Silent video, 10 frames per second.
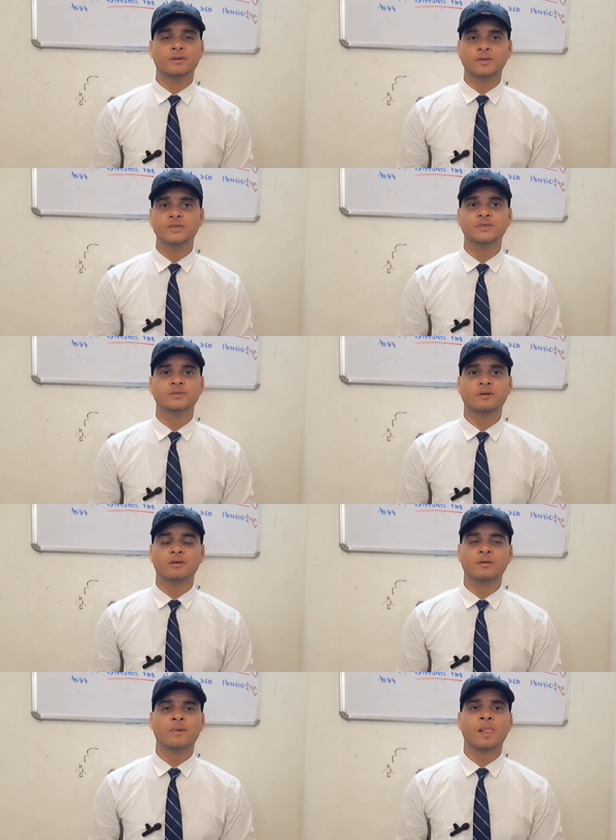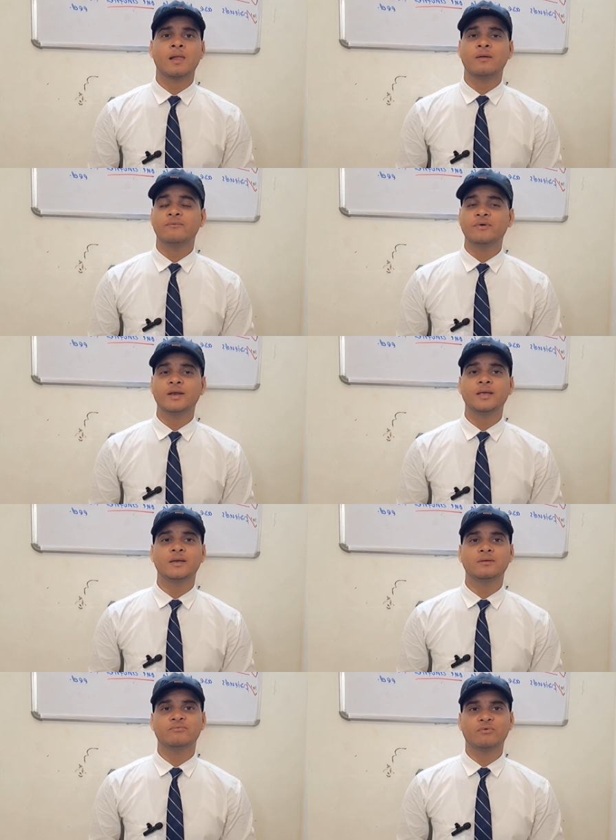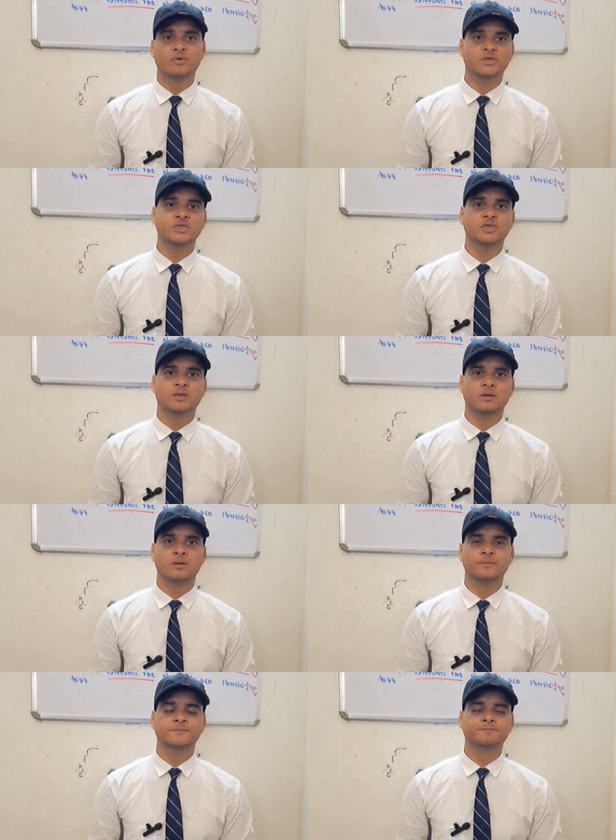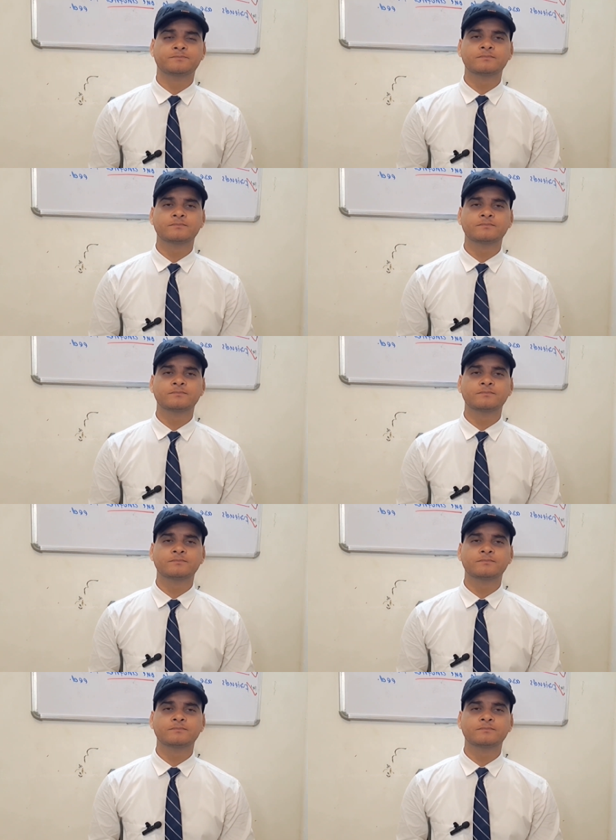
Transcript: is very influential.